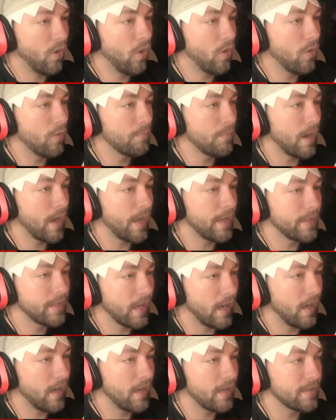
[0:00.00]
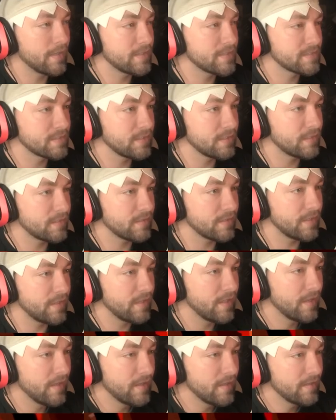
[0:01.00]
Oh my God, he's
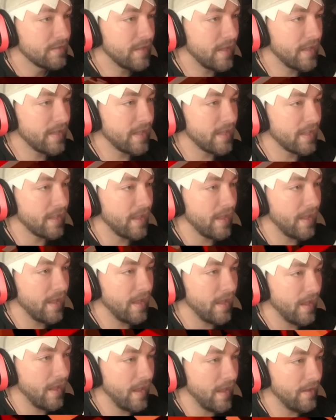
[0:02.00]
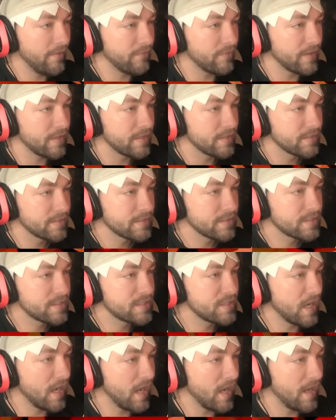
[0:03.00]
literally taking every
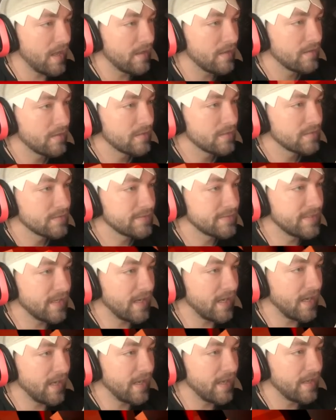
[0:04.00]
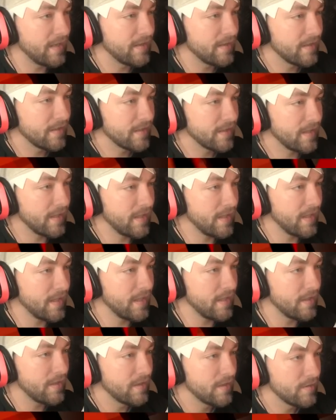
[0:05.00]
shot. Die, get
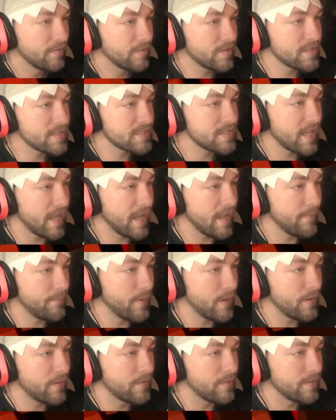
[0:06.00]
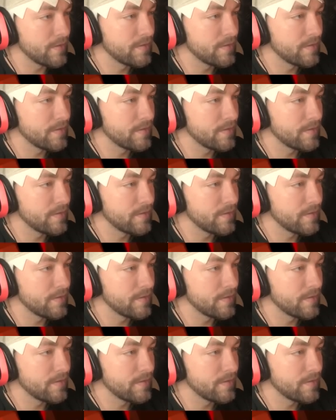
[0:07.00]
hit with his ham bone.